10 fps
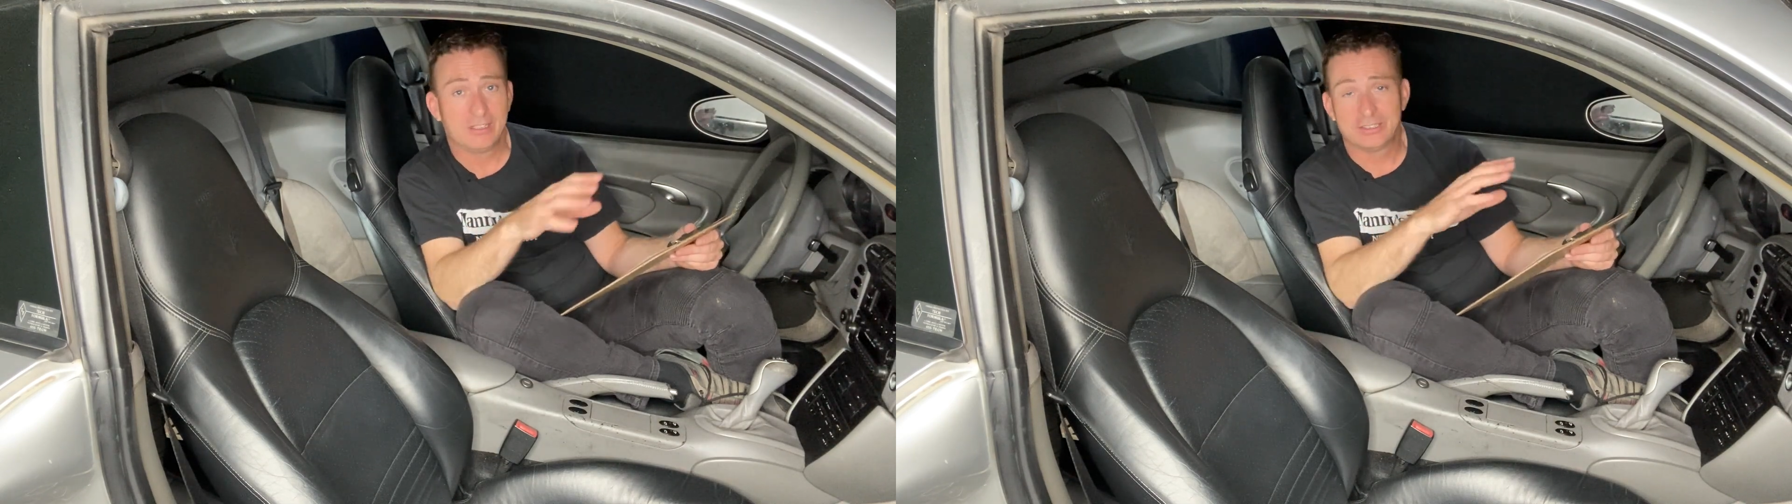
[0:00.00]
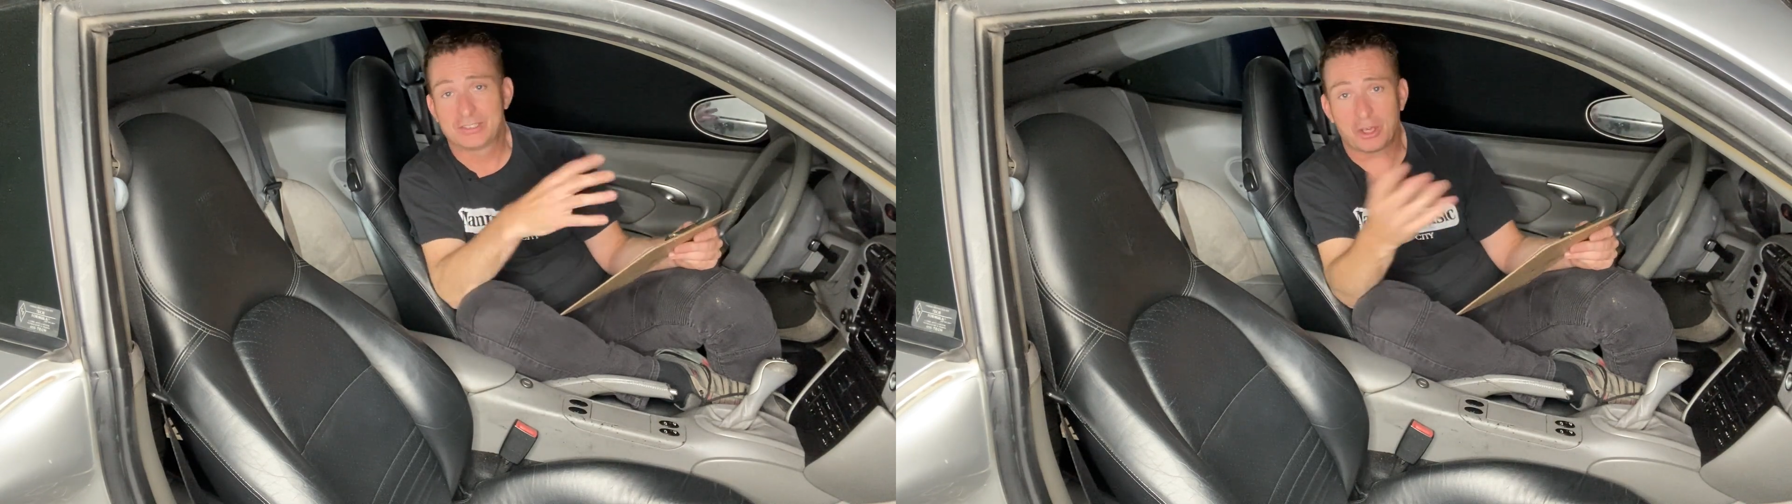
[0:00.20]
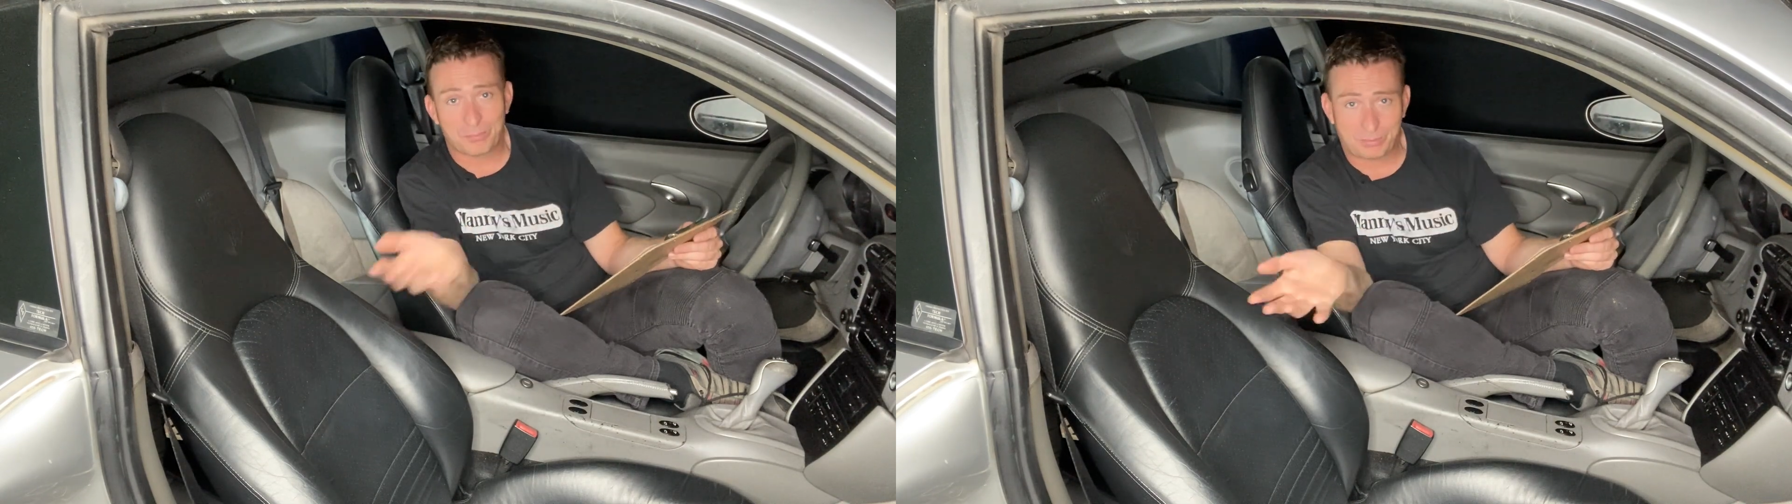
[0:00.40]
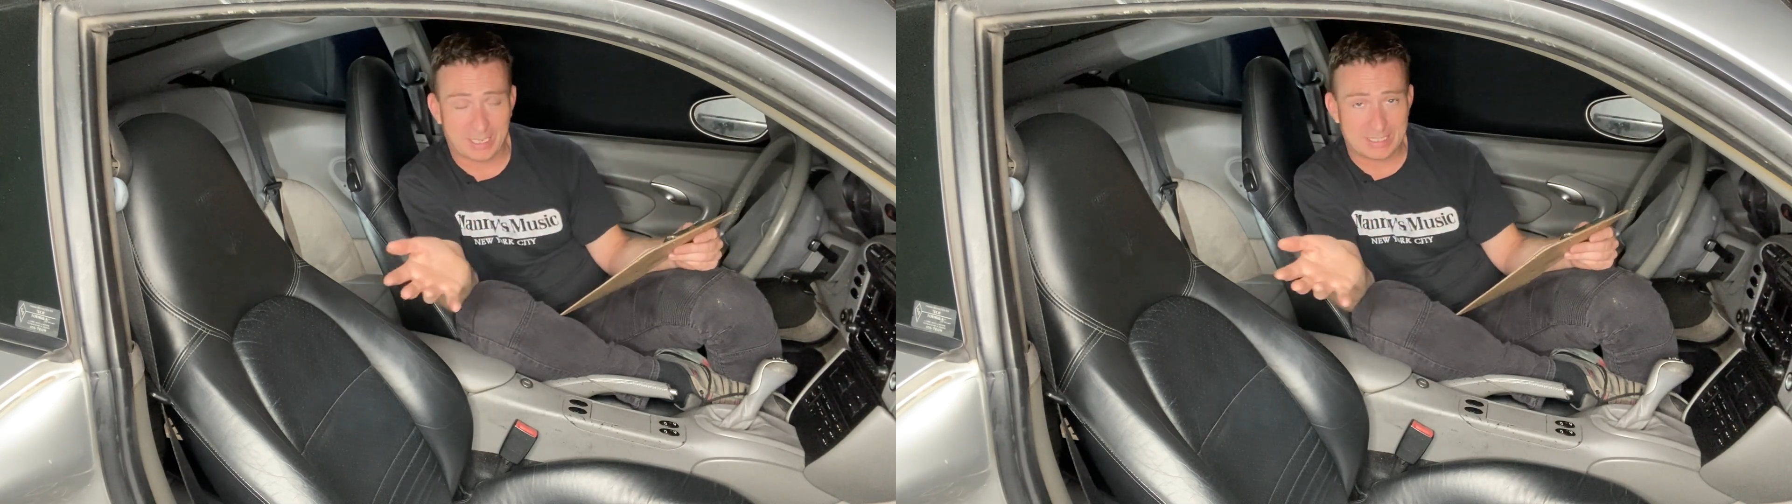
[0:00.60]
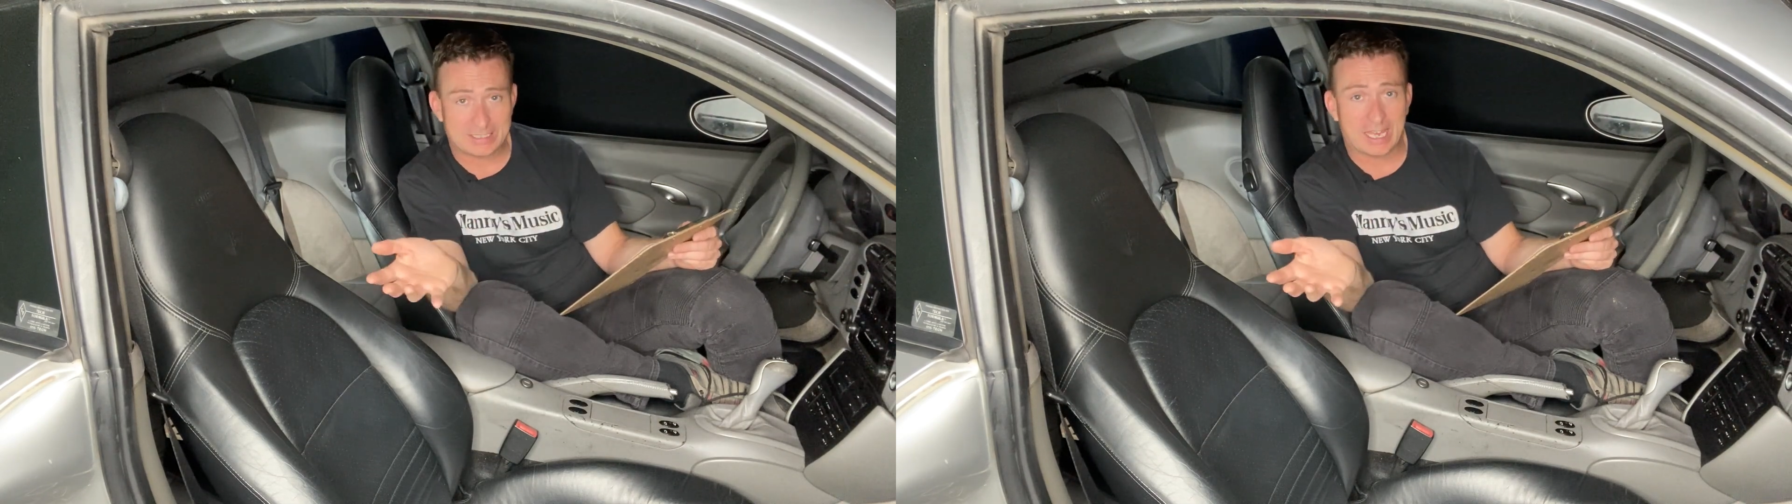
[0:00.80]
the top
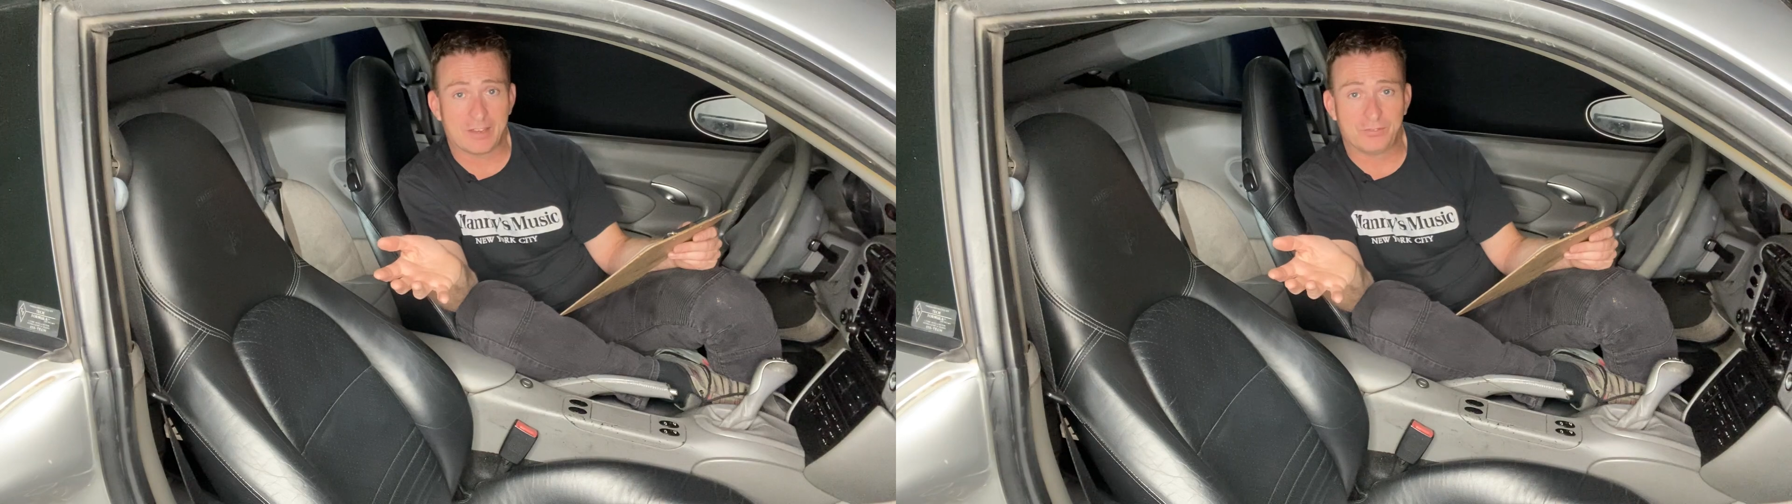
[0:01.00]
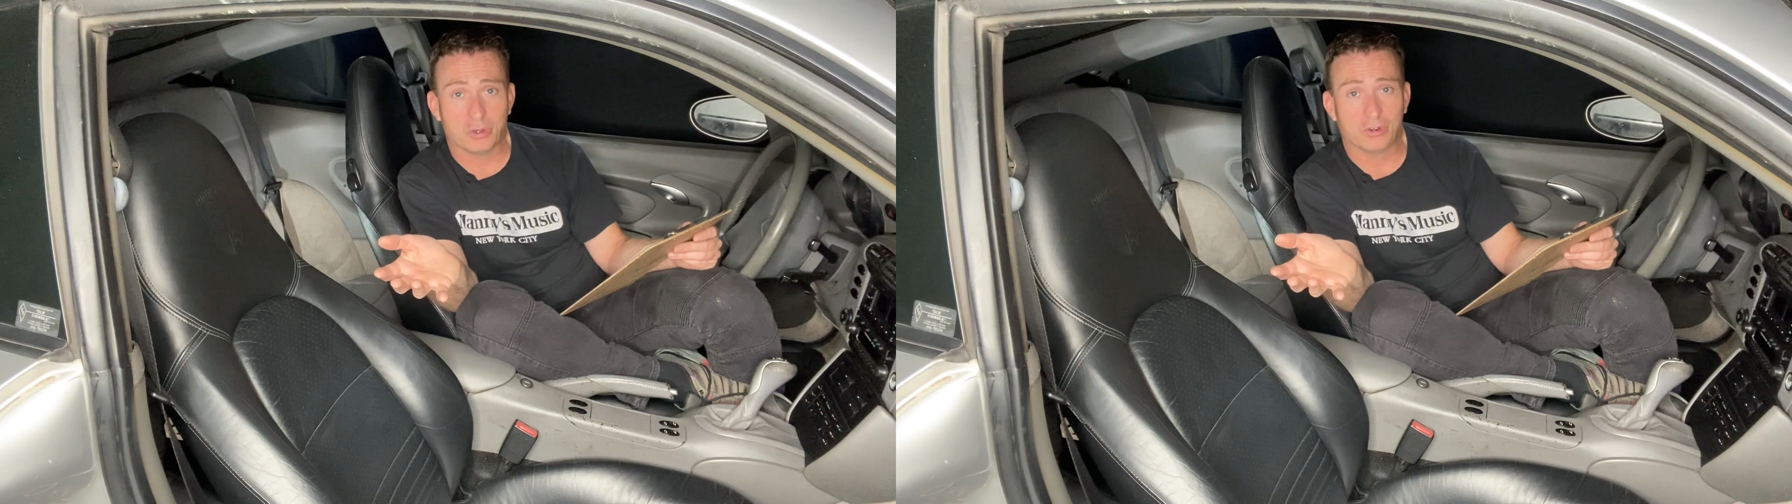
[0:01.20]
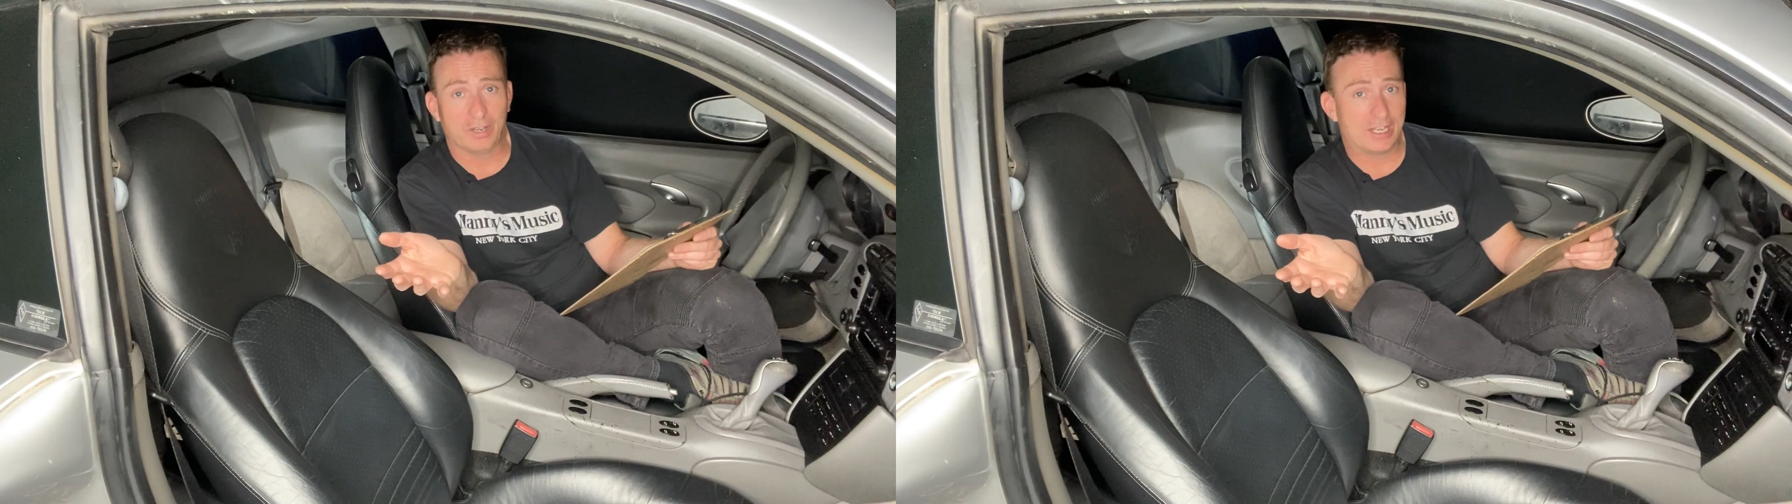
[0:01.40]
place to have your